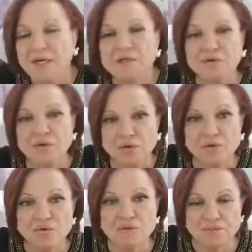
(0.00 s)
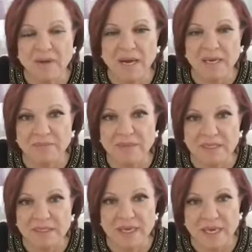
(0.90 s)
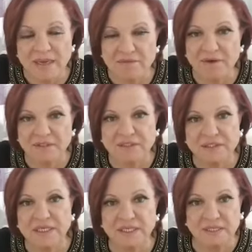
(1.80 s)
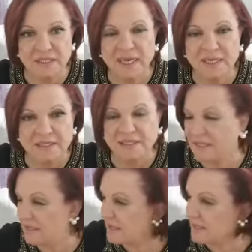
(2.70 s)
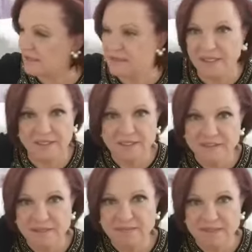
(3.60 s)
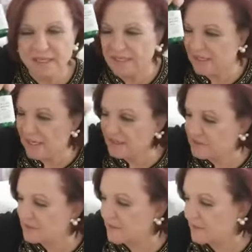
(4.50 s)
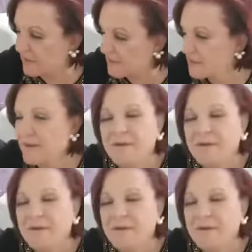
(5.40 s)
to use my Mini Eva Skin Lightening Kit that has the mandelic acid in it.